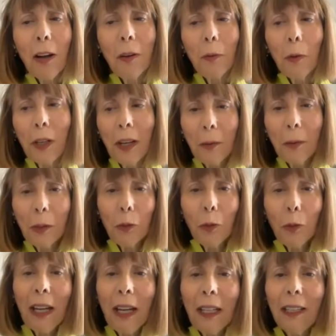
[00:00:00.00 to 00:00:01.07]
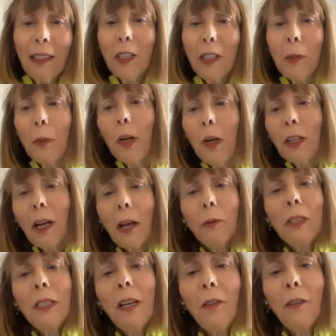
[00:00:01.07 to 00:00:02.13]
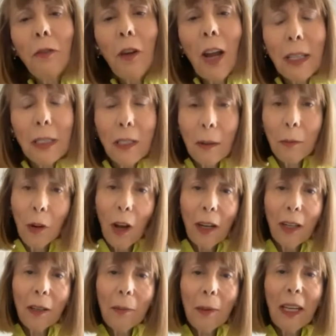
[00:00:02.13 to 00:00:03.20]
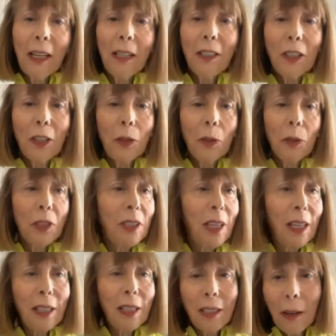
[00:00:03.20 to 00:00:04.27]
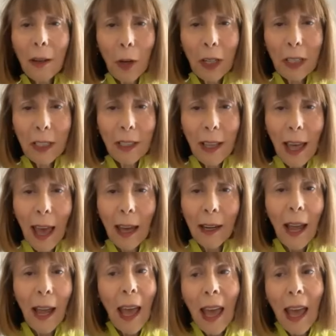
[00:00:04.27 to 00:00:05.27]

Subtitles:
And when I was writing this book, I would tell friends, I'm writing about ADUs. And they say, what is that?